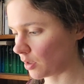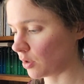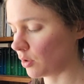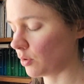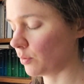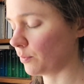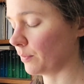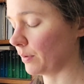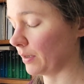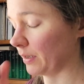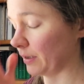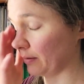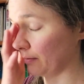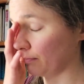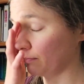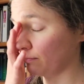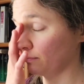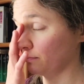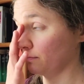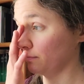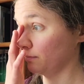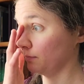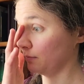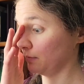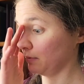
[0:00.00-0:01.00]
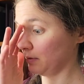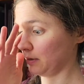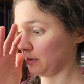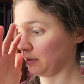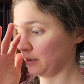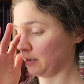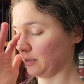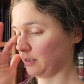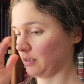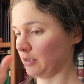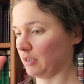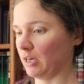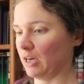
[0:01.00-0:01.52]
Oh my.
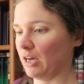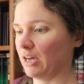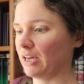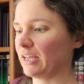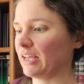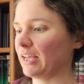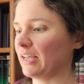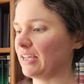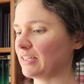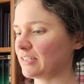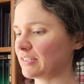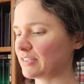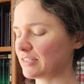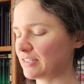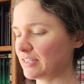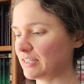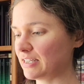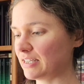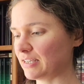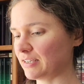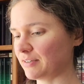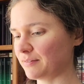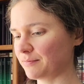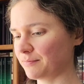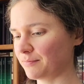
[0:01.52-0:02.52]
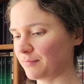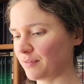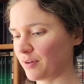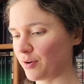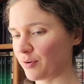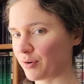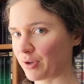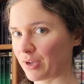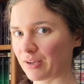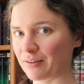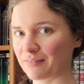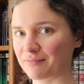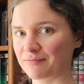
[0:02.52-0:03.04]
I can't see.
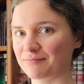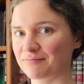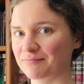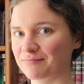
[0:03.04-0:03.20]
Okay.